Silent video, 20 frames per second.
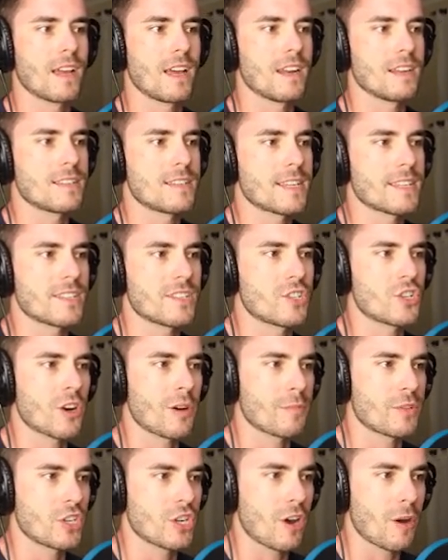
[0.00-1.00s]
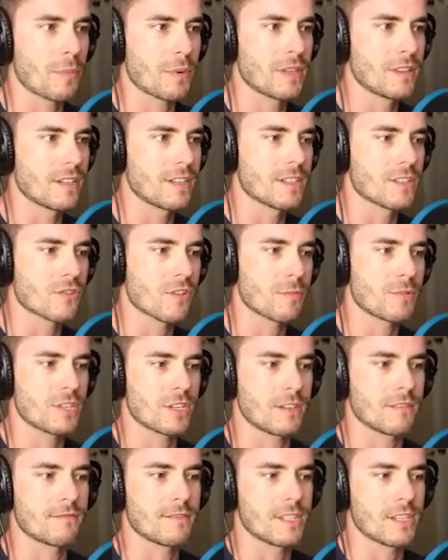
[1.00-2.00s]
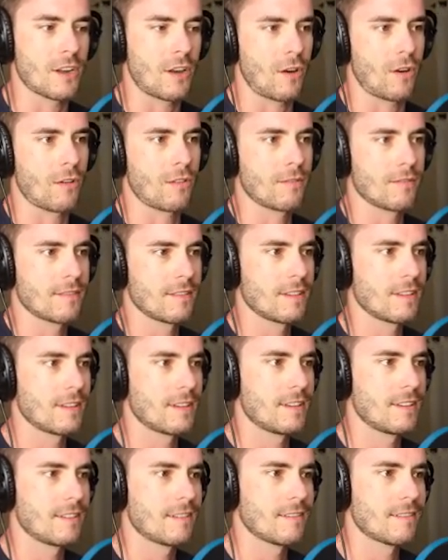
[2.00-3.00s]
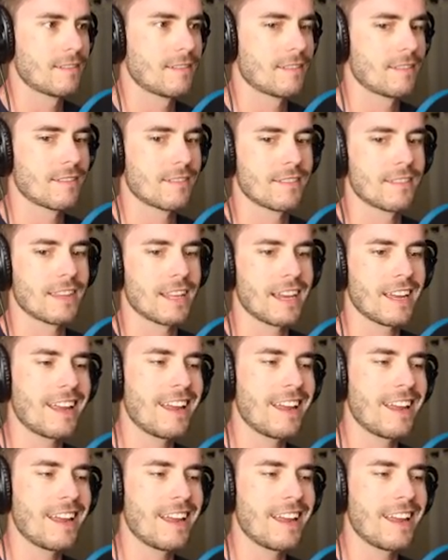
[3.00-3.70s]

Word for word: And it says You're chop, the one chop in the description. It's your so. life on the line.